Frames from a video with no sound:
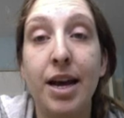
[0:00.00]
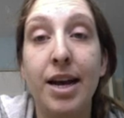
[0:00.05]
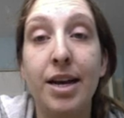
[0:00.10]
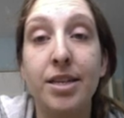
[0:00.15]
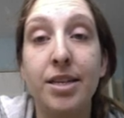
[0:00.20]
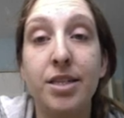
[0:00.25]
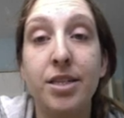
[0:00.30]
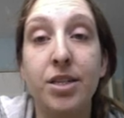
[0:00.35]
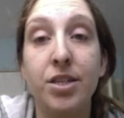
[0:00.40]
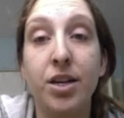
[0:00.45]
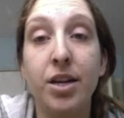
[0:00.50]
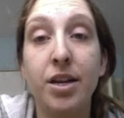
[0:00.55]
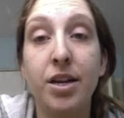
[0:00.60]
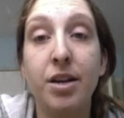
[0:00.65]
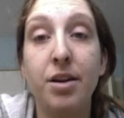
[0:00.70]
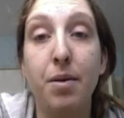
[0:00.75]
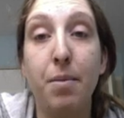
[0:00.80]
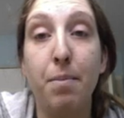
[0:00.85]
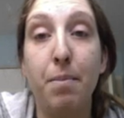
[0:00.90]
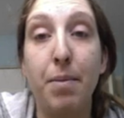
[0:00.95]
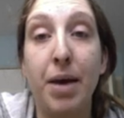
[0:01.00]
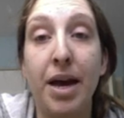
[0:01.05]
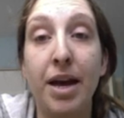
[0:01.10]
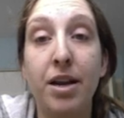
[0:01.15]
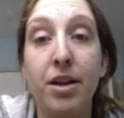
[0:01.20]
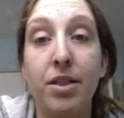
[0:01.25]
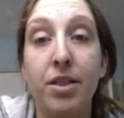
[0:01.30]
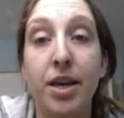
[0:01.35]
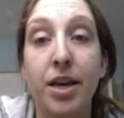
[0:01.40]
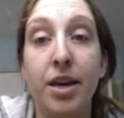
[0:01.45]
has done
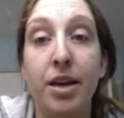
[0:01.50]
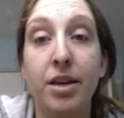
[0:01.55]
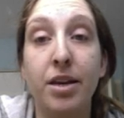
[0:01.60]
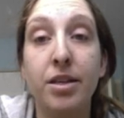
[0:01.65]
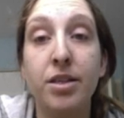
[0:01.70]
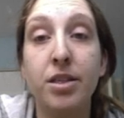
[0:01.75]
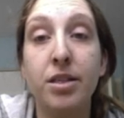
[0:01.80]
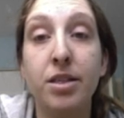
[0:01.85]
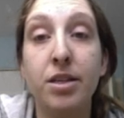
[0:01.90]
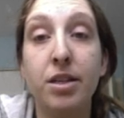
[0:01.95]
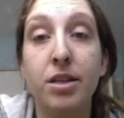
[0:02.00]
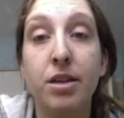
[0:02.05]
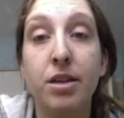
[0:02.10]
bad things